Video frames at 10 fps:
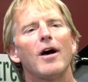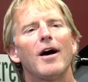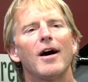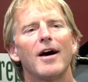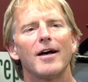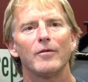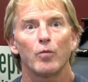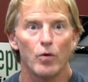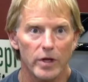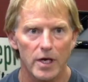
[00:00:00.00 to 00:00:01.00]
Uh,
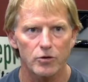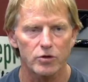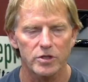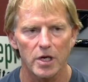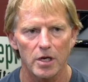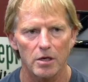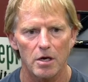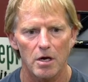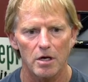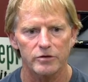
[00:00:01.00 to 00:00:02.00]
really interesting
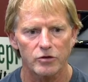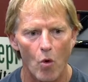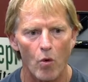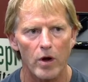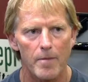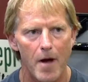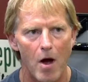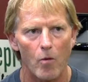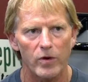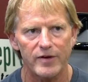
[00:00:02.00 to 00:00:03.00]
uh, story
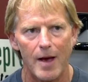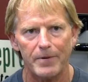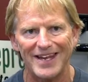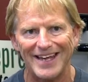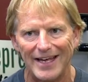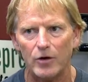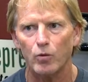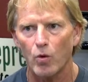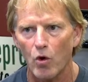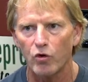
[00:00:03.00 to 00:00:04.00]
about what's happening
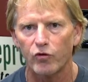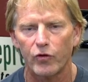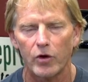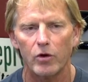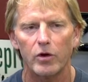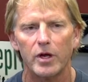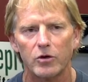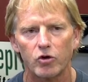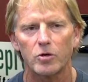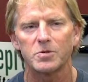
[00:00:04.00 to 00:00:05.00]
in Roseville in
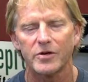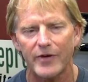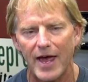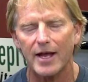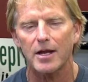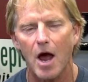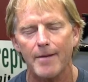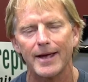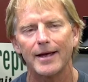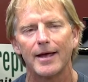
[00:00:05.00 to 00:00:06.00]
terms of
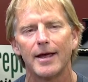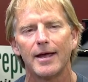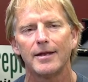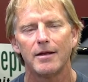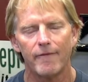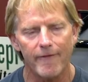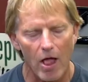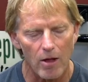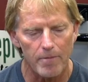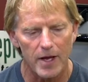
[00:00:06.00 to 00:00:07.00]
economic
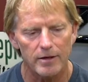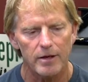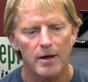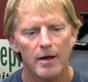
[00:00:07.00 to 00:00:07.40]
development.